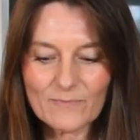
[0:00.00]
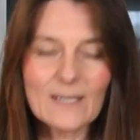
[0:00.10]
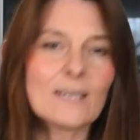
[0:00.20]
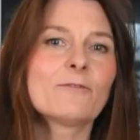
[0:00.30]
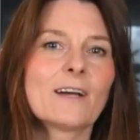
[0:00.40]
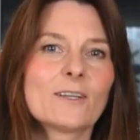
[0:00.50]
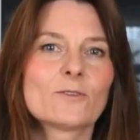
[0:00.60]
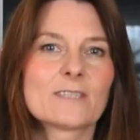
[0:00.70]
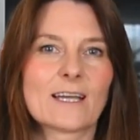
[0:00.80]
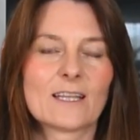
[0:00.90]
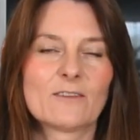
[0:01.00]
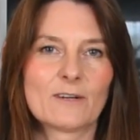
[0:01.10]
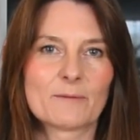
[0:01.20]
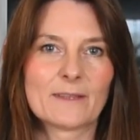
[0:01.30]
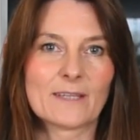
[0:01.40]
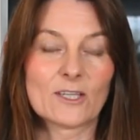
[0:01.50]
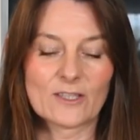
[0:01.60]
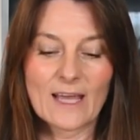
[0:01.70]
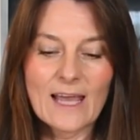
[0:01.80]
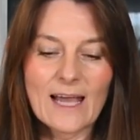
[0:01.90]
if I do second
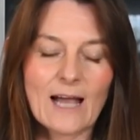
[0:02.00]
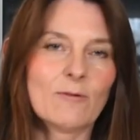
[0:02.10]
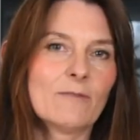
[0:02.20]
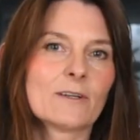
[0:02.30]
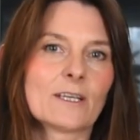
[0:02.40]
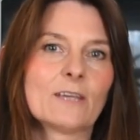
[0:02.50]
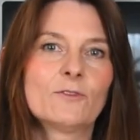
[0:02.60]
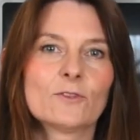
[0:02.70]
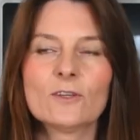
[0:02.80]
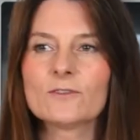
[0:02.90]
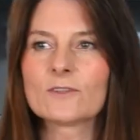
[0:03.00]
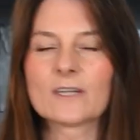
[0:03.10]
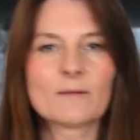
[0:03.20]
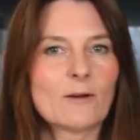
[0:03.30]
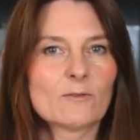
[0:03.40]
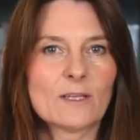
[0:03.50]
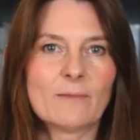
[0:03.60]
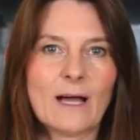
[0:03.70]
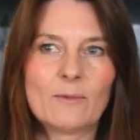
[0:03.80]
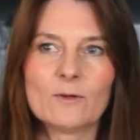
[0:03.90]
fermentation. However, if you don't care about the
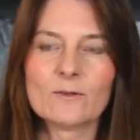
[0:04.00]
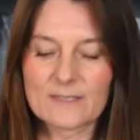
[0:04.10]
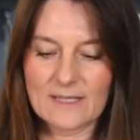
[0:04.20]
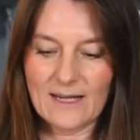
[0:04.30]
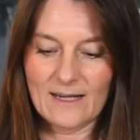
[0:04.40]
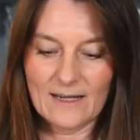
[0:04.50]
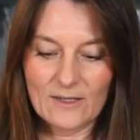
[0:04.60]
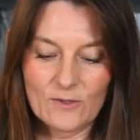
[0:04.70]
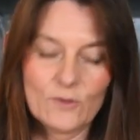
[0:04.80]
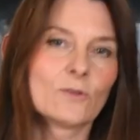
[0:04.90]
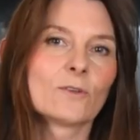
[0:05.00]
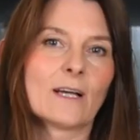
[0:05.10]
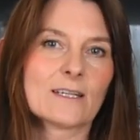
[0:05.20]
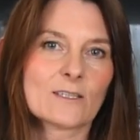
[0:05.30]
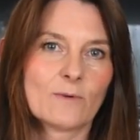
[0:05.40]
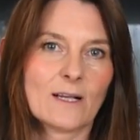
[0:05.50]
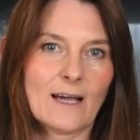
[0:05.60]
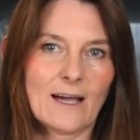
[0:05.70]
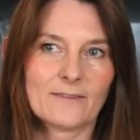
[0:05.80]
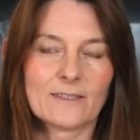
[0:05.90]
bubbles, you could as
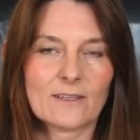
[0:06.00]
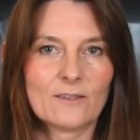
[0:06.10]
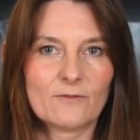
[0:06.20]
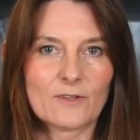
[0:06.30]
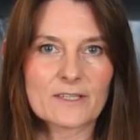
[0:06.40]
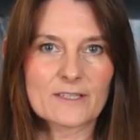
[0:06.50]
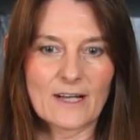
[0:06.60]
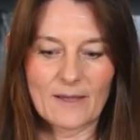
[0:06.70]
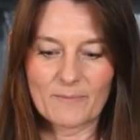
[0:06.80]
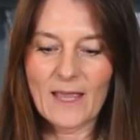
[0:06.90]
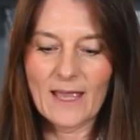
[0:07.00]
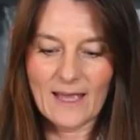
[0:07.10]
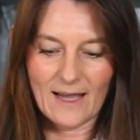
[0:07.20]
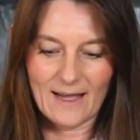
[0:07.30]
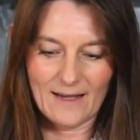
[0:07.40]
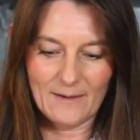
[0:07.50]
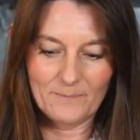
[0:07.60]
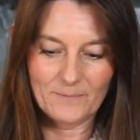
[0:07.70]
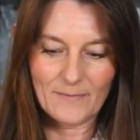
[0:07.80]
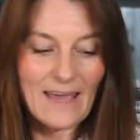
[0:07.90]
well add it at the first time.
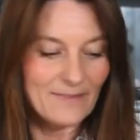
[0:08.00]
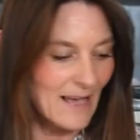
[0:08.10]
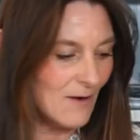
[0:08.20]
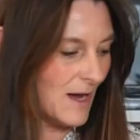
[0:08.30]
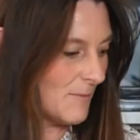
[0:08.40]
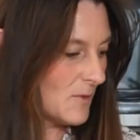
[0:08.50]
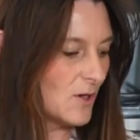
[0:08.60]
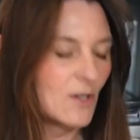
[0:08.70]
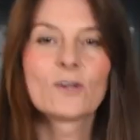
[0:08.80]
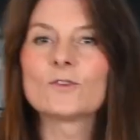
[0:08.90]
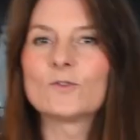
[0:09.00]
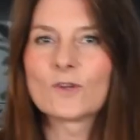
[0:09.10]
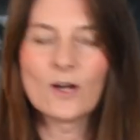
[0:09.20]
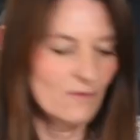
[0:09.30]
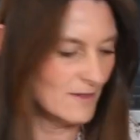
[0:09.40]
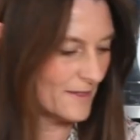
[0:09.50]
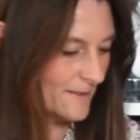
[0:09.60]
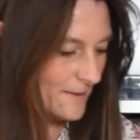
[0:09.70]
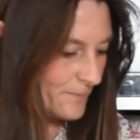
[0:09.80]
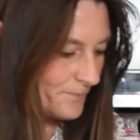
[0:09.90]
Now I'm going to cover it